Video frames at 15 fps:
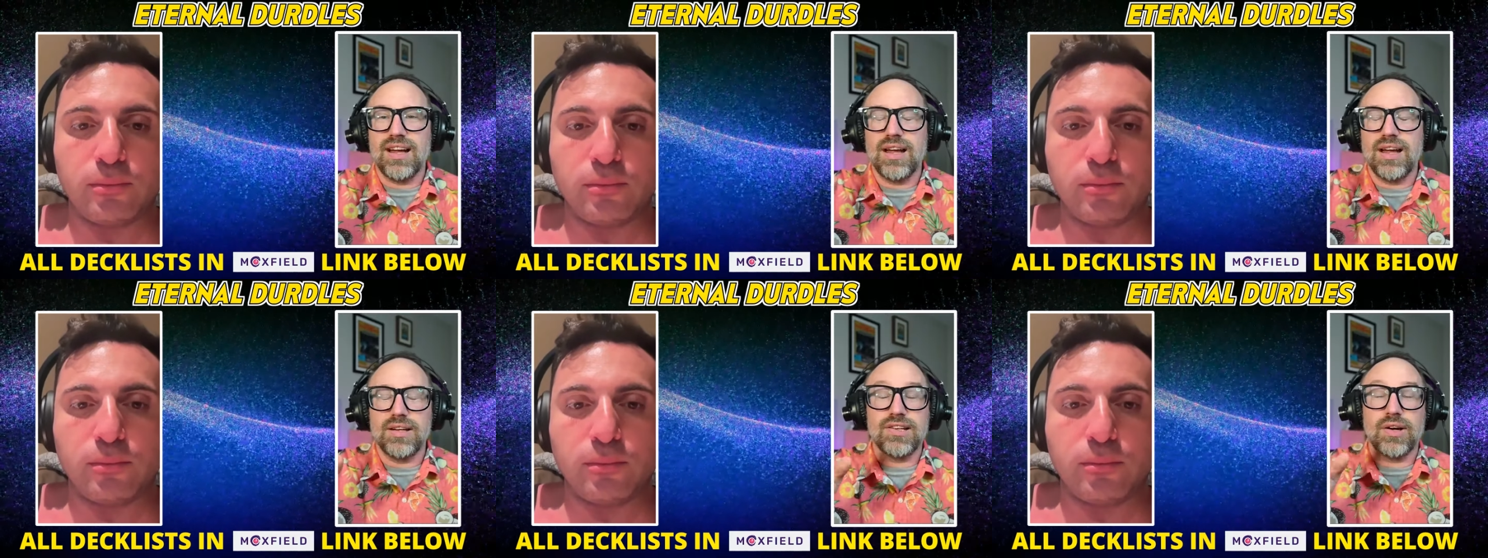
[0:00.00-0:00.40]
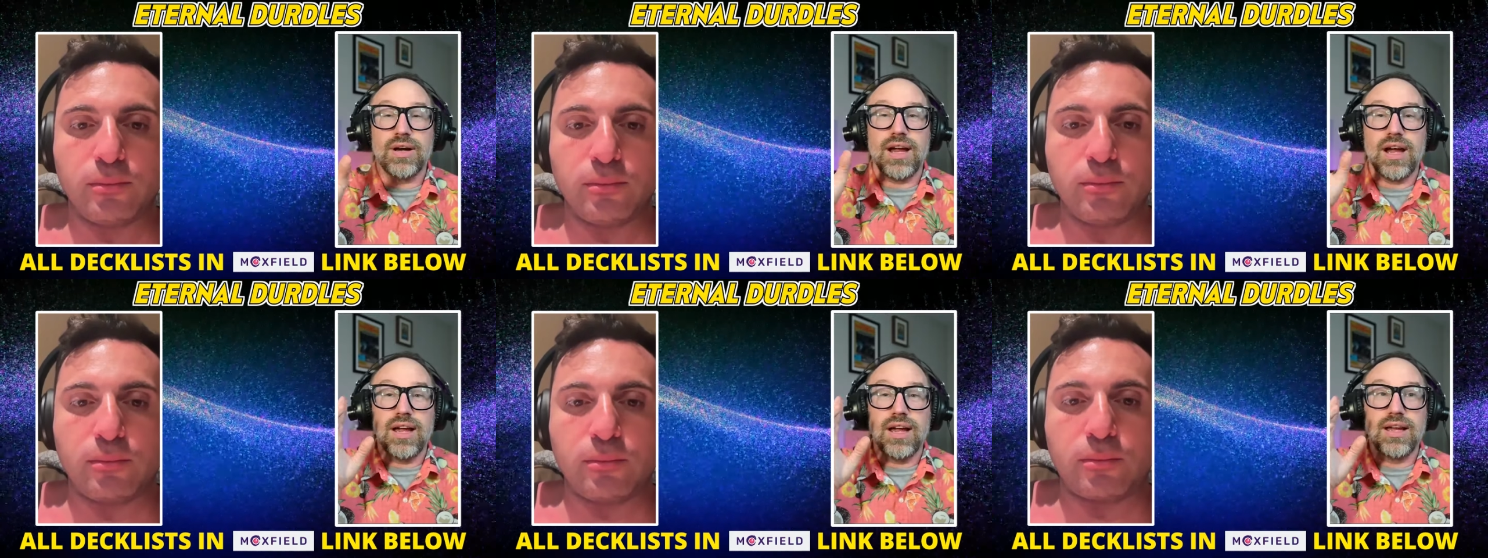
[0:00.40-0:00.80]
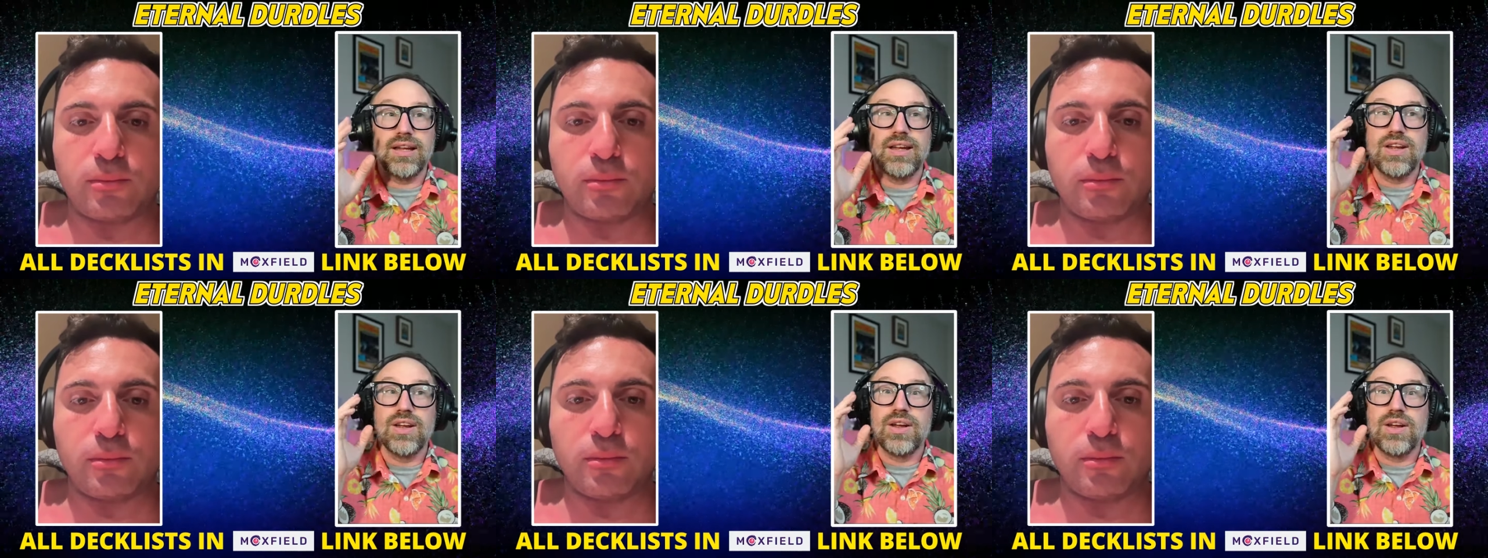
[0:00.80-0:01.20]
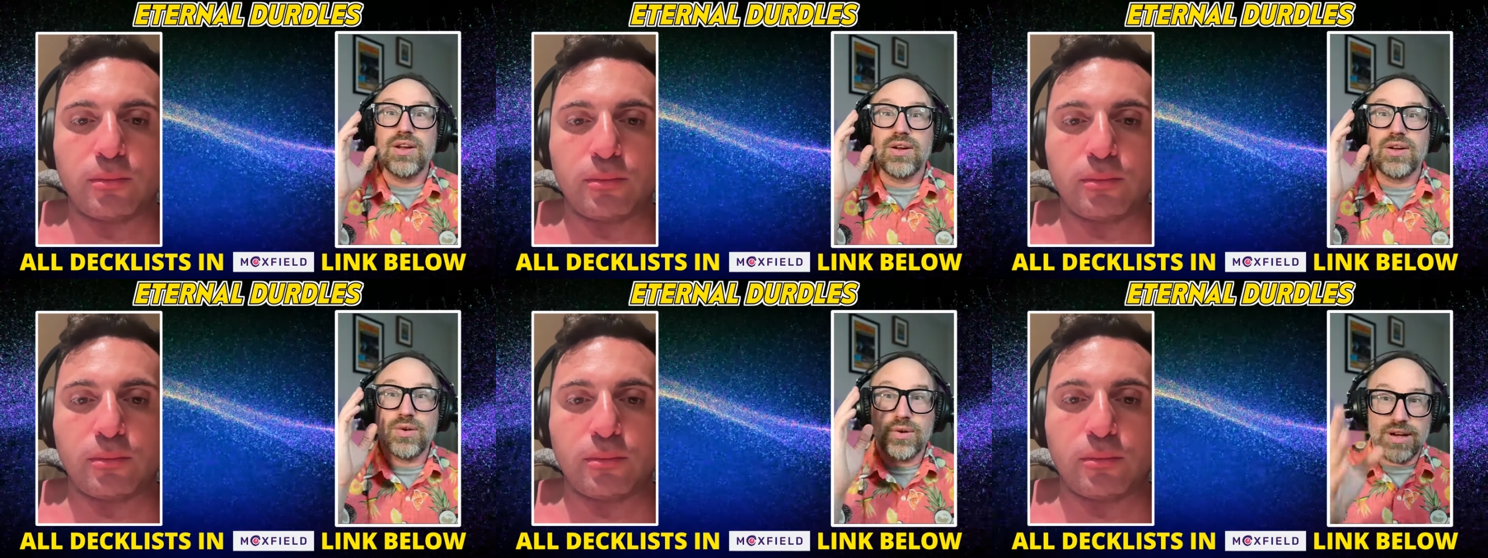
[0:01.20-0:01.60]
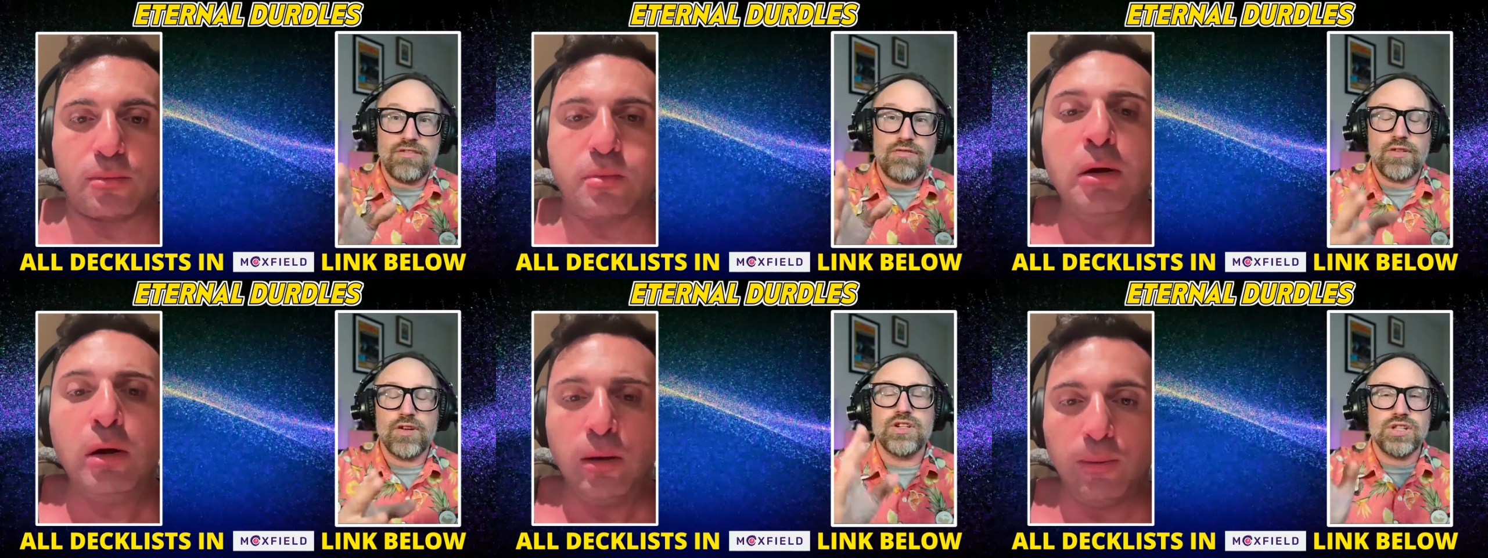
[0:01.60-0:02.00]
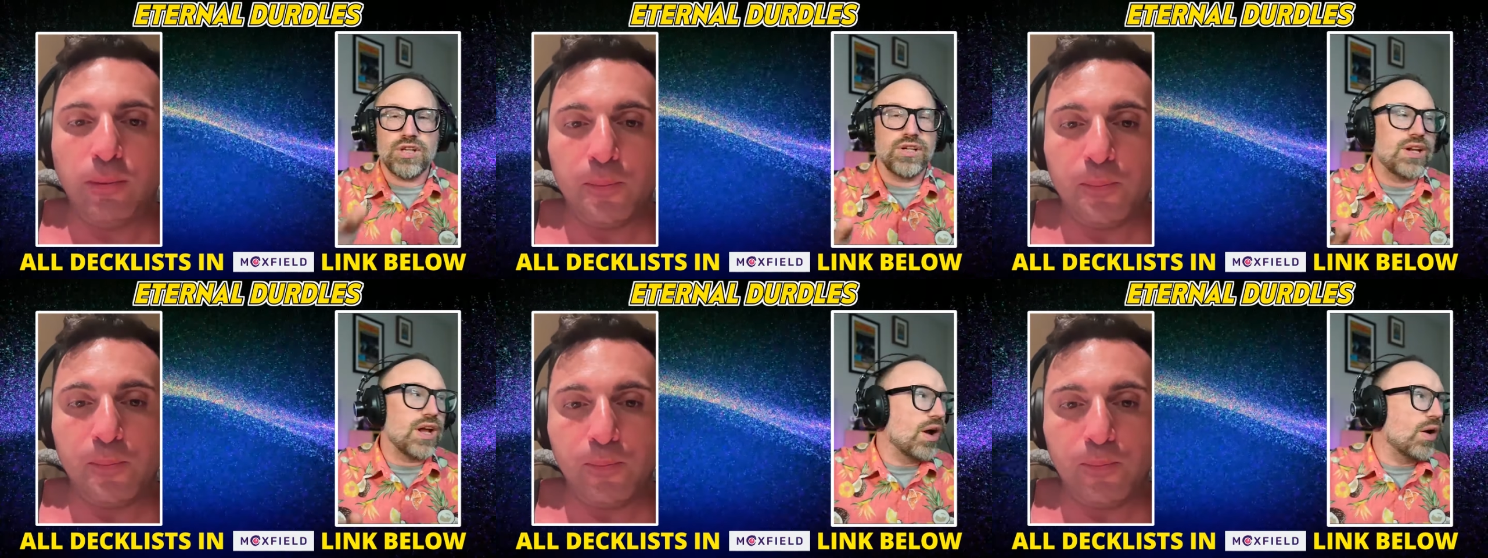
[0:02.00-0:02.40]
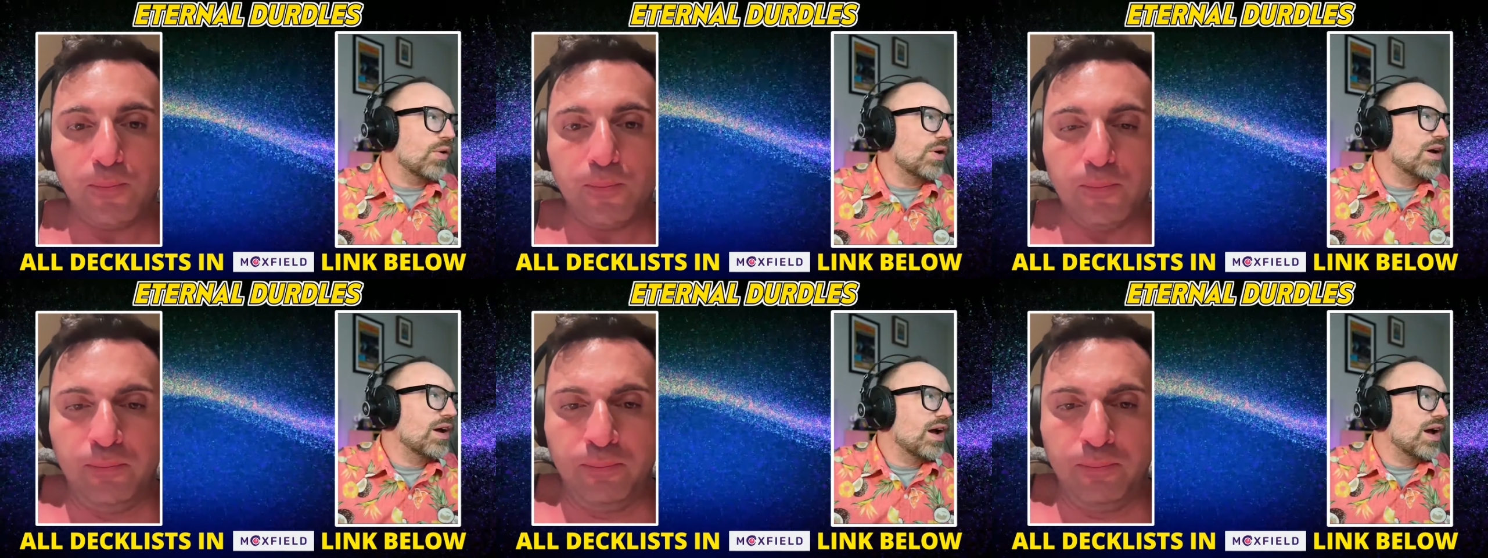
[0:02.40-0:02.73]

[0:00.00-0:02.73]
Speaker 1: uh, sorry, uh, Grief should go.